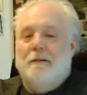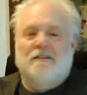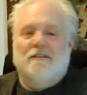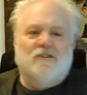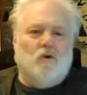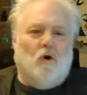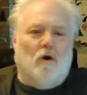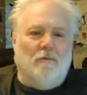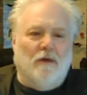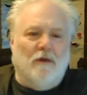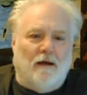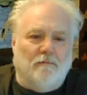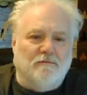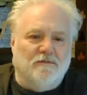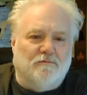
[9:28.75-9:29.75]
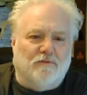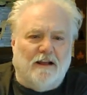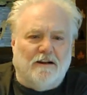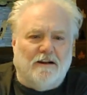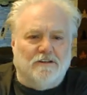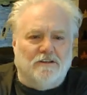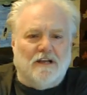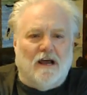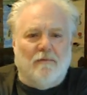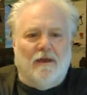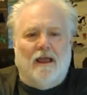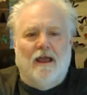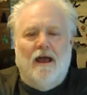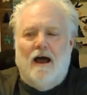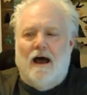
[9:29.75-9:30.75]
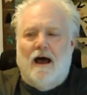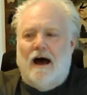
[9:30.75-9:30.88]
storm comes, predators coming,